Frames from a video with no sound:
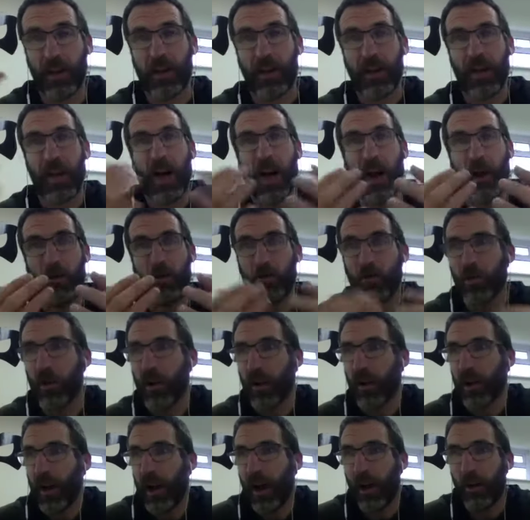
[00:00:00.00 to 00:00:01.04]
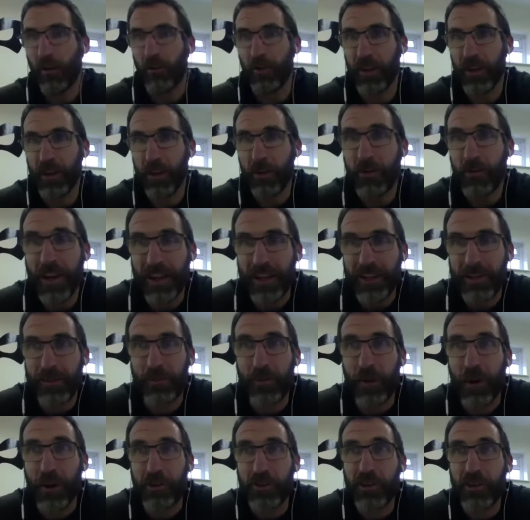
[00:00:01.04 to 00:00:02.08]
how the unit is
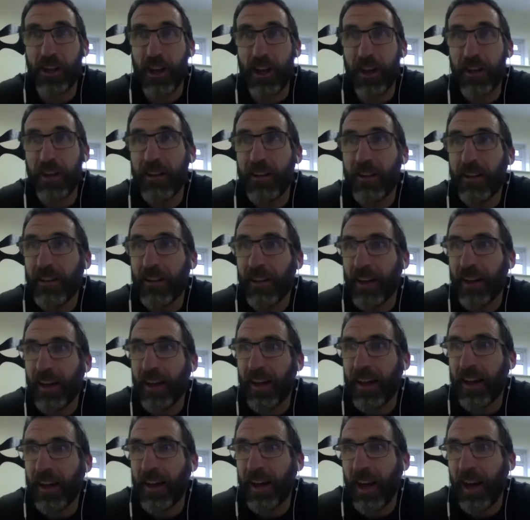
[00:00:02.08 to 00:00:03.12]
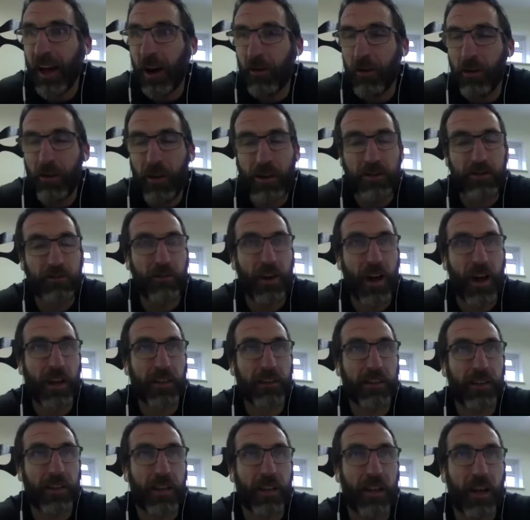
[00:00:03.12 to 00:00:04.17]
functioning, how we're
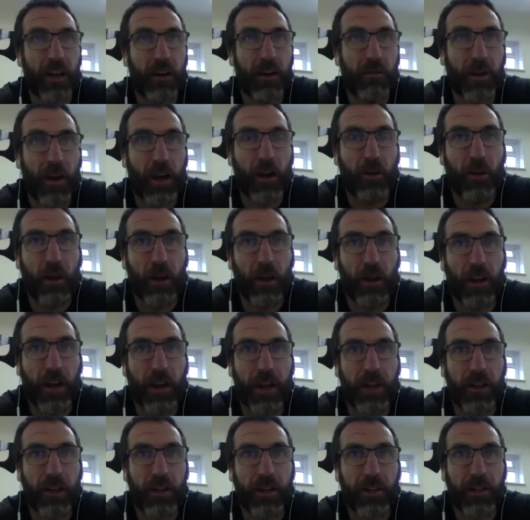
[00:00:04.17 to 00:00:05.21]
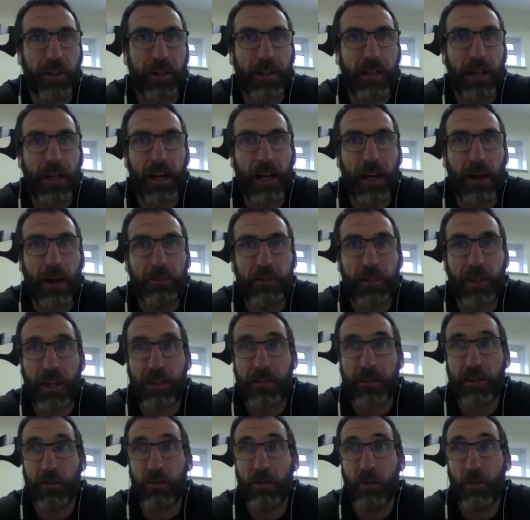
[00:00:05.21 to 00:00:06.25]
interacting, and how we're looking. So
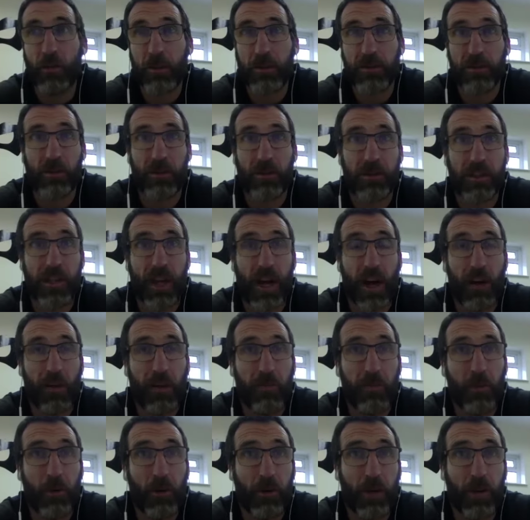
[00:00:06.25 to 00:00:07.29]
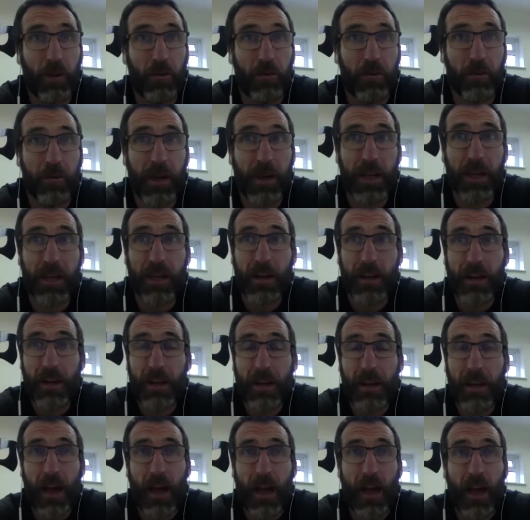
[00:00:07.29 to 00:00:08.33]
that's a normal sort of start of the morning for me.
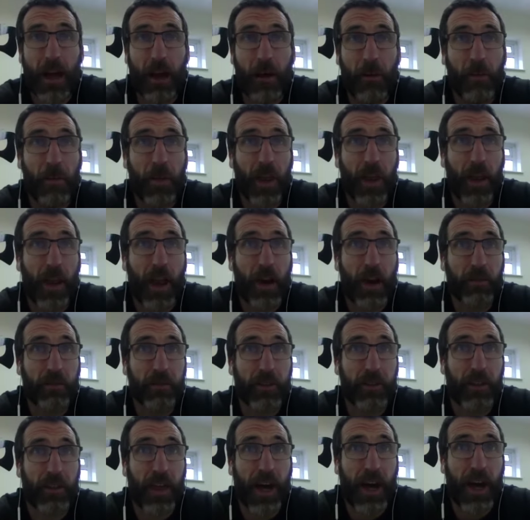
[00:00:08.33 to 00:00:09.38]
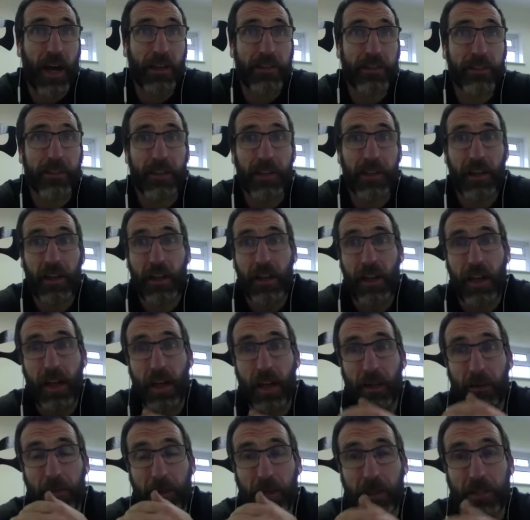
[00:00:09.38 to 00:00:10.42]
Then after that,
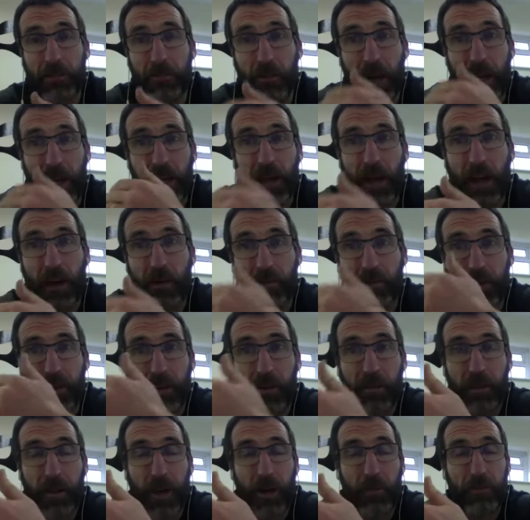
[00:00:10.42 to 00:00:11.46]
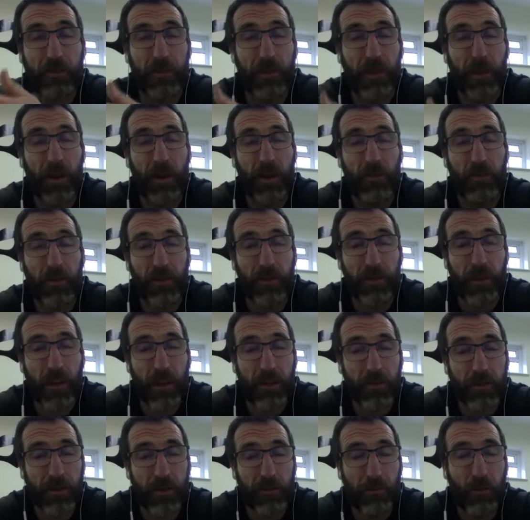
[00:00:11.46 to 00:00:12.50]
it'll be to break out and observe
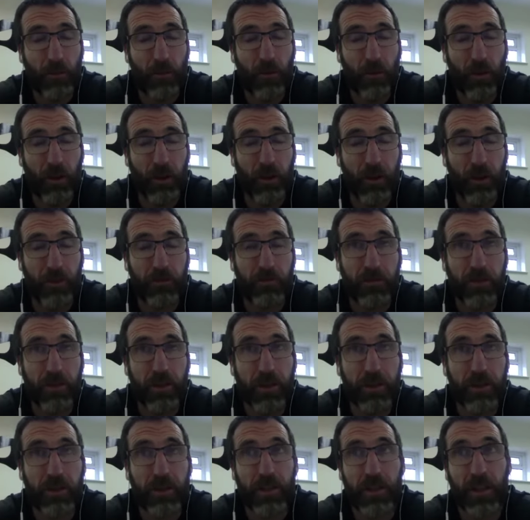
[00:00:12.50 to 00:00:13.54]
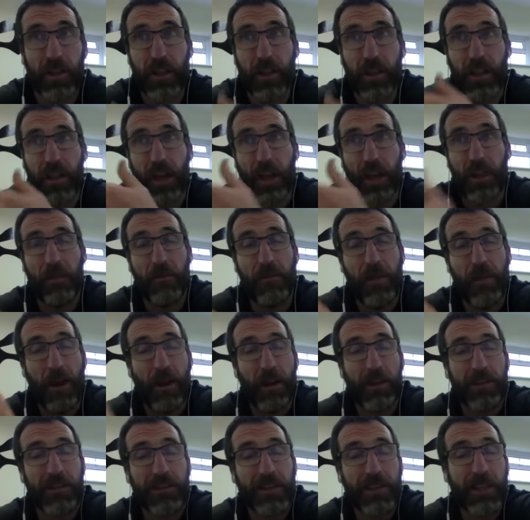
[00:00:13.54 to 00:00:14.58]
and support the coaches in the
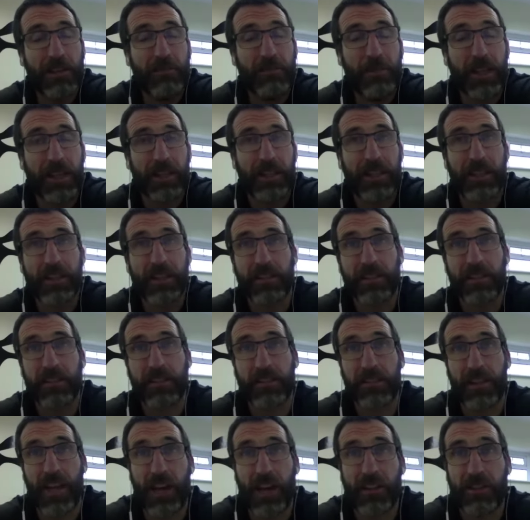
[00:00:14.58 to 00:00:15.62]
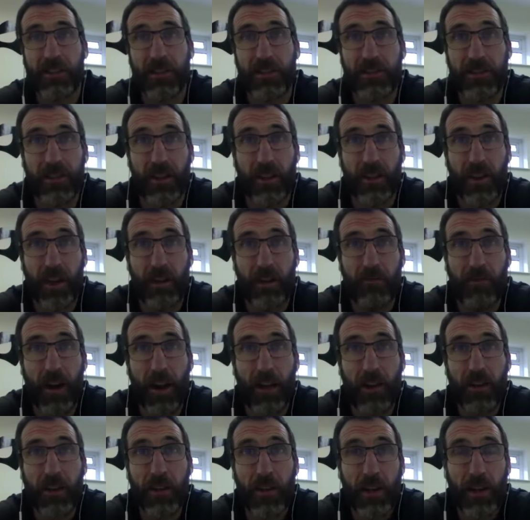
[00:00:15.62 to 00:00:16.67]
various team meetings and sessions that they
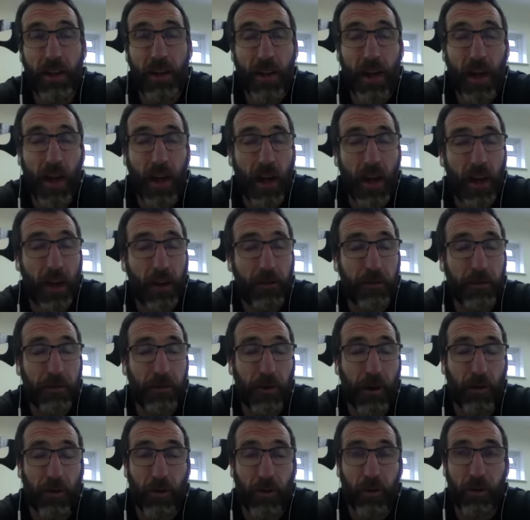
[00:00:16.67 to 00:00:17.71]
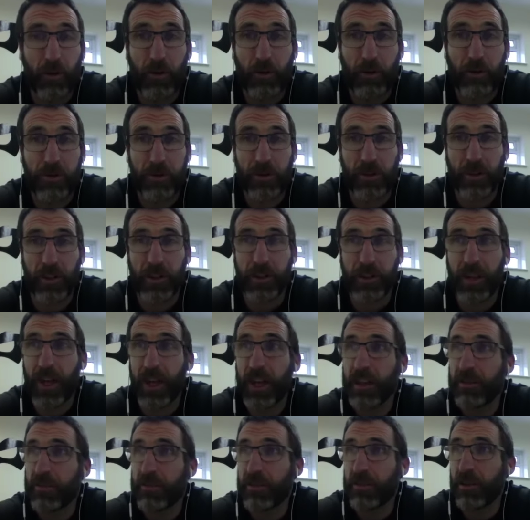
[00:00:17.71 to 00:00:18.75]
run throughout the course of the
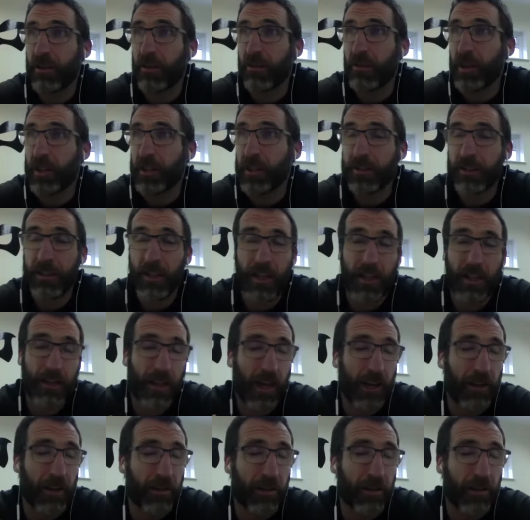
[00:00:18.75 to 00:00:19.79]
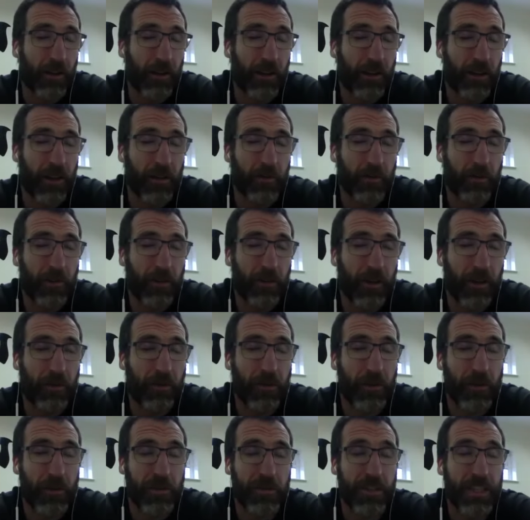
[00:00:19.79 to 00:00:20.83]
day. So at 9:30, the
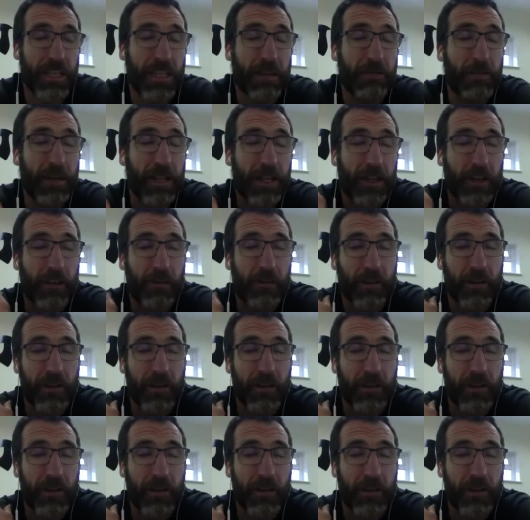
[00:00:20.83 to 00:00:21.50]
first team meeting of the